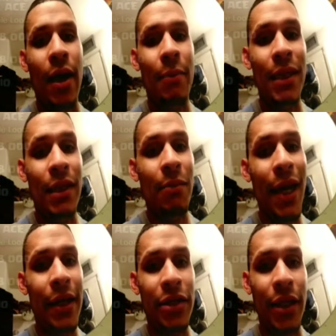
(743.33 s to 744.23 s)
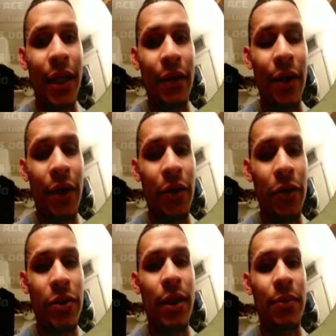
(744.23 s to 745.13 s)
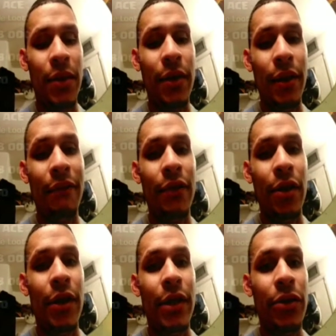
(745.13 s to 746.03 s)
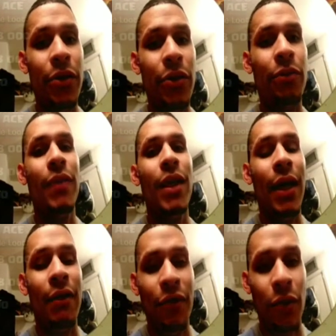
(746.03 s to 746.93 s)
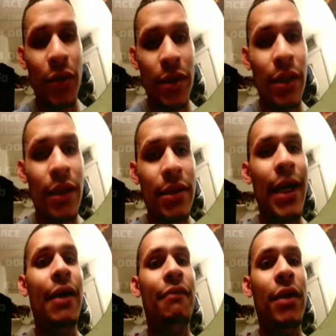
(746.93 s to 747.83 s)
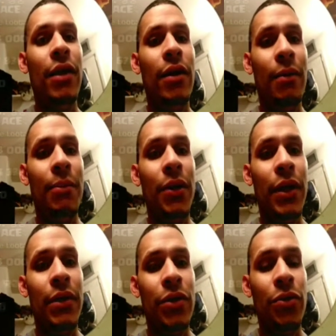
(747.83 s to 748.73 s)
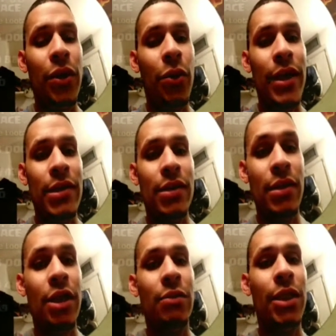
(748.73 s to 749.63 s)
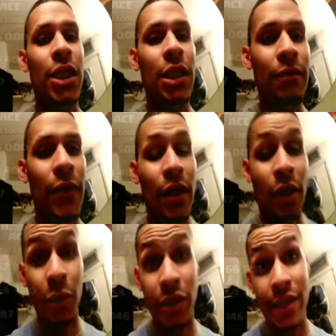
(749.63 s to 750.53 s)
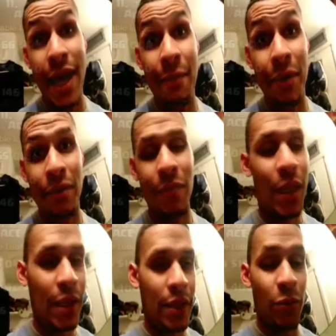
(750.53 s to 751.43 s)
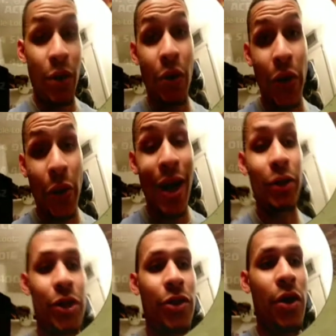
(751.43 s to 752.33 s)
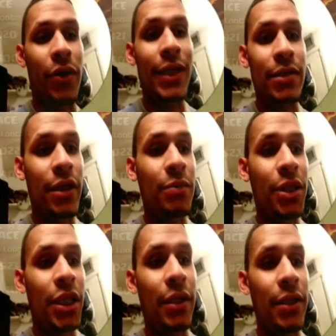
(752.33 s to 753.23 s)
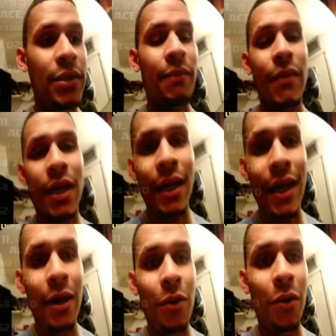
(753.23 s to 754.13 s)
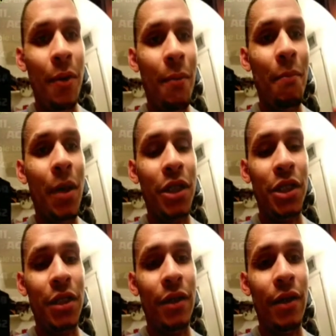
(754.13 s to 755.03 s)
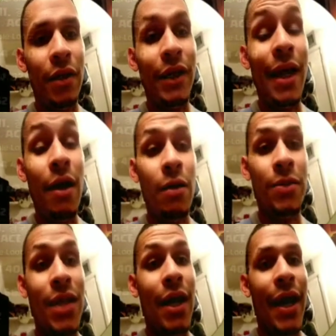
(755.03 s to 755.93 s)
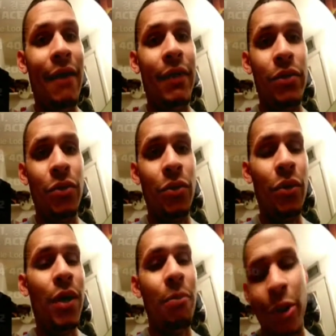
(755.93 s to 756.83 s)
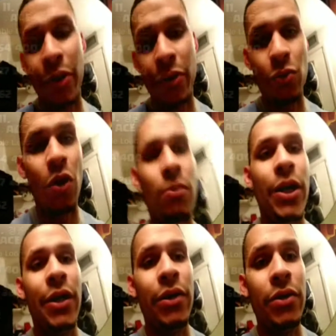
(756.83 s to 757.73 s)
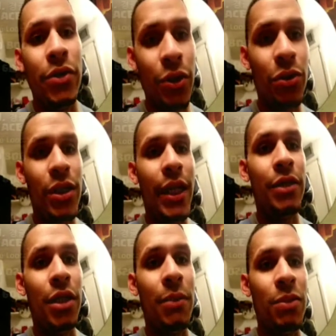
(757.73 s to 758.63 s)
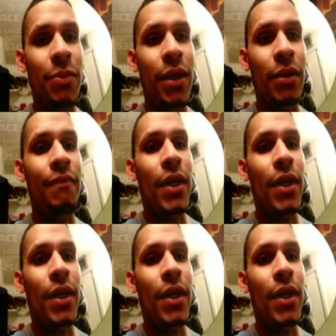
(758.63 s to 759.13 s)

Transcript: He did manage to get the heroes up to level 32, and of course he does have the ability to request a siege machine, which is epic because we all know how strong that siege machine is and how much it helps not having to bring those wall breakers, use that jump spell,